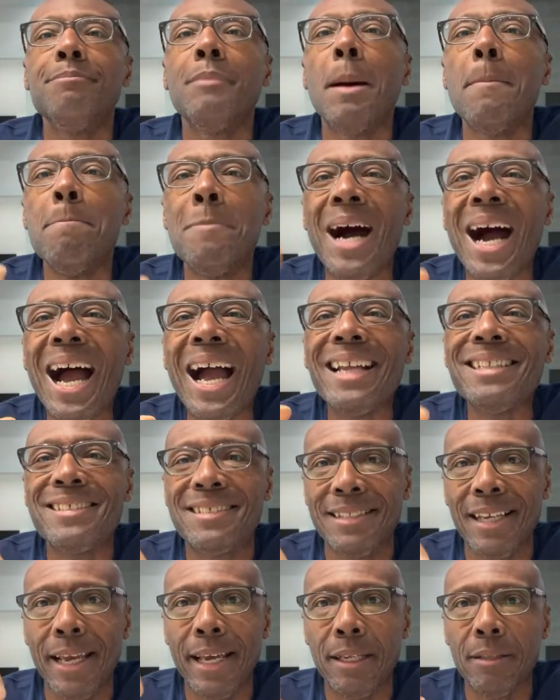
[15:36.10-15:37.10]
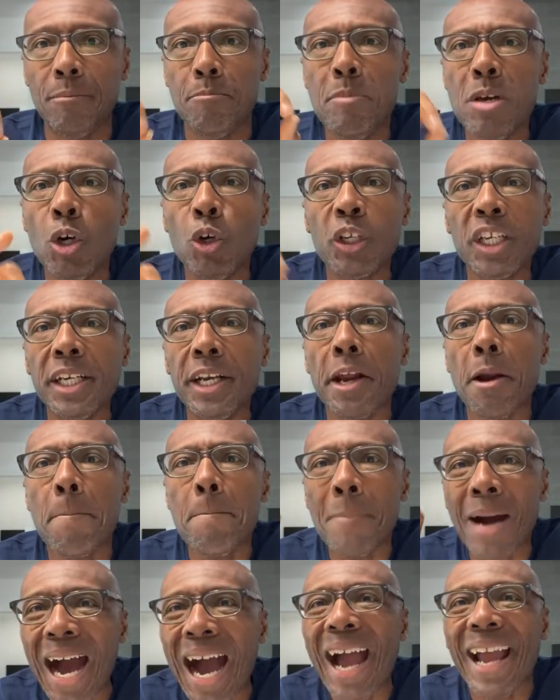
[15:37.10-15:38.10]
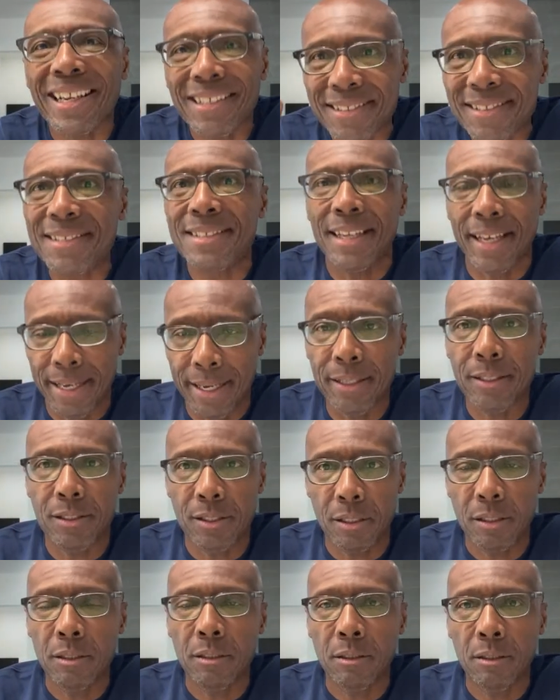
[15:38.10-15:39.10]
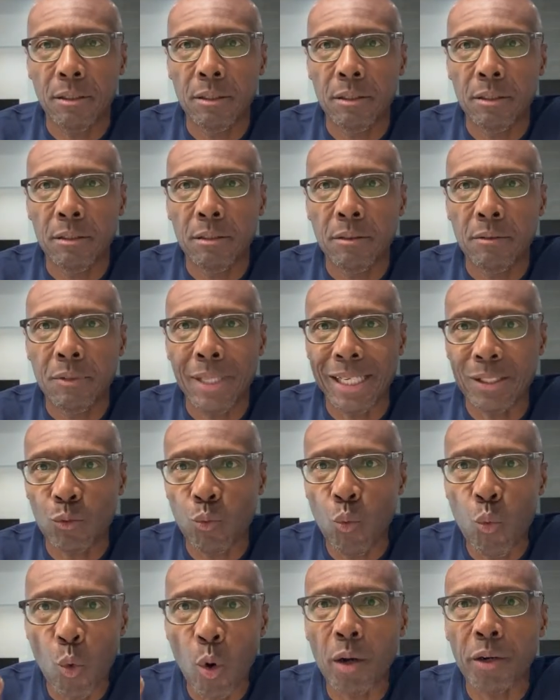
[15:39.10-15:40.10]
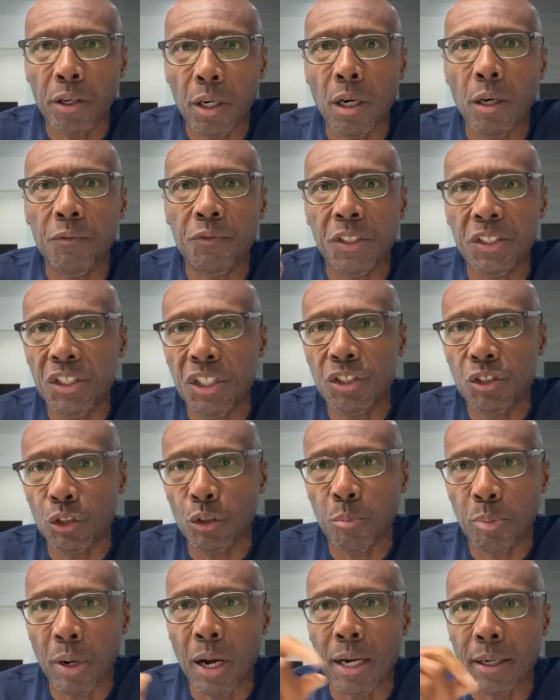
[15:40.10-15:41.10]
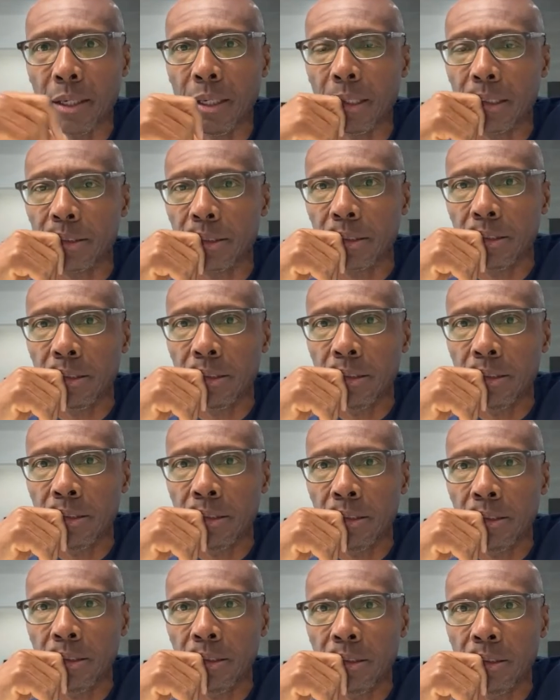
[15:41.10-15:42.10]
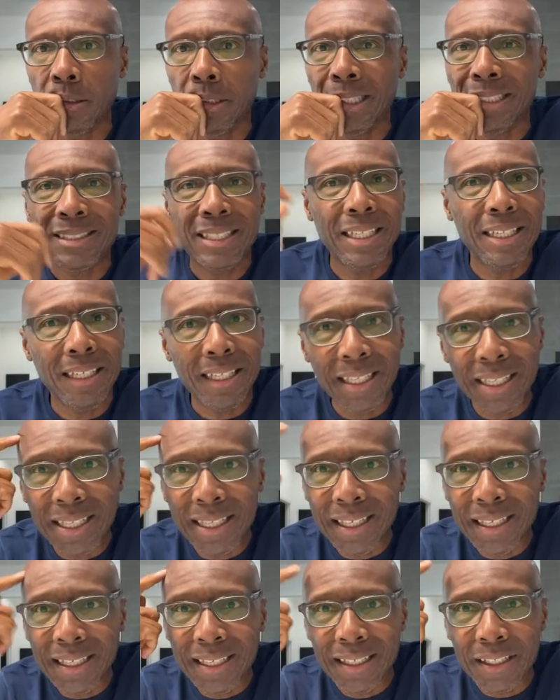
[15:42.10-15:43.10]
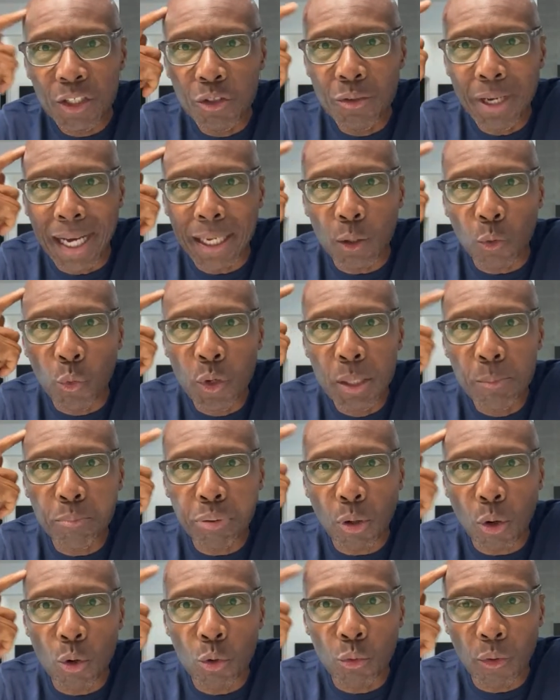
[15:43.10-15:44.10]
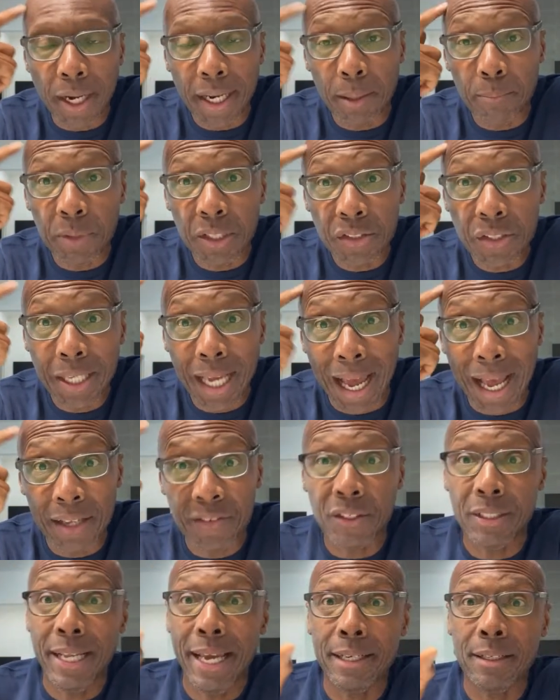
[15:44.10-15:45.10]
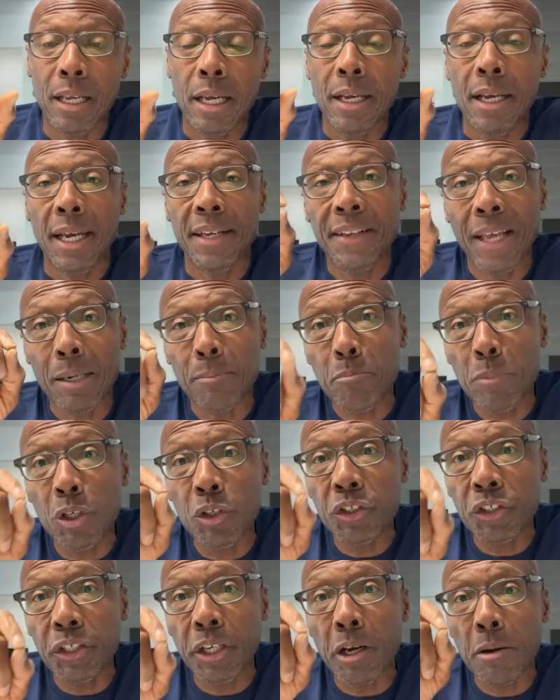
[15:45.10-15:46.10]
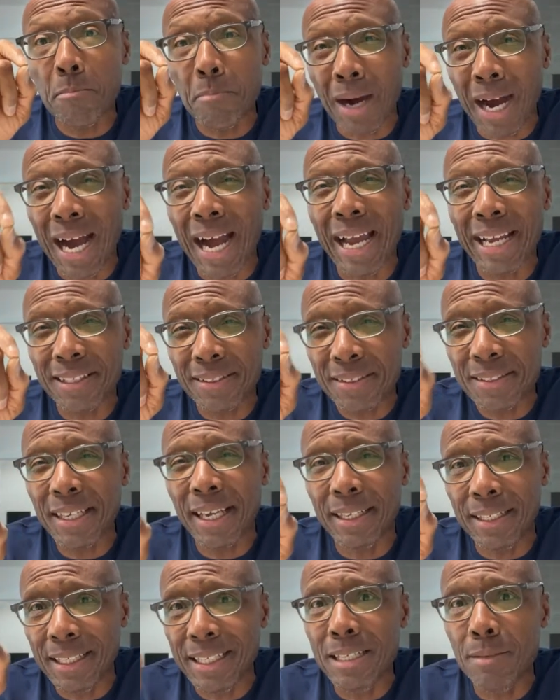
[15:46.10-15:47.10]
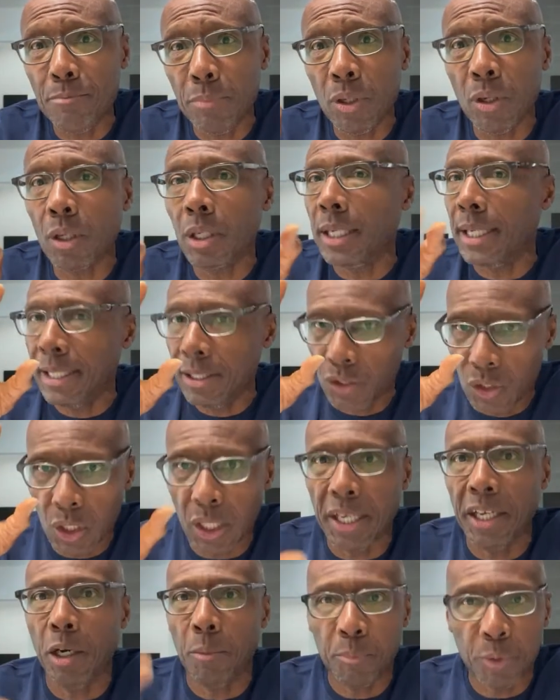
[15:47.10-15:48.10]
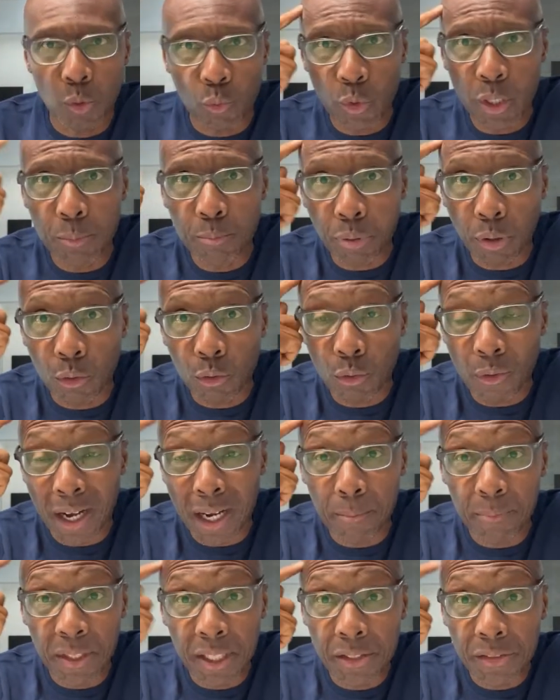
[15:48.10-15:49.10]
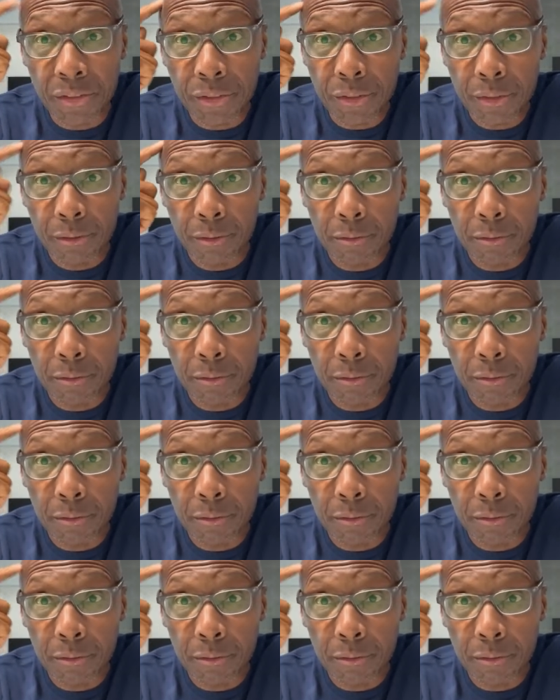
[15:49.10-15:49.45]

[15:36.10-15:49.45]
Mindset, millionaire mindset. That's one of the digital products. See, you got to reprogram this, guys, and that and that millionaire mindset ebook is going to help you reprogram this.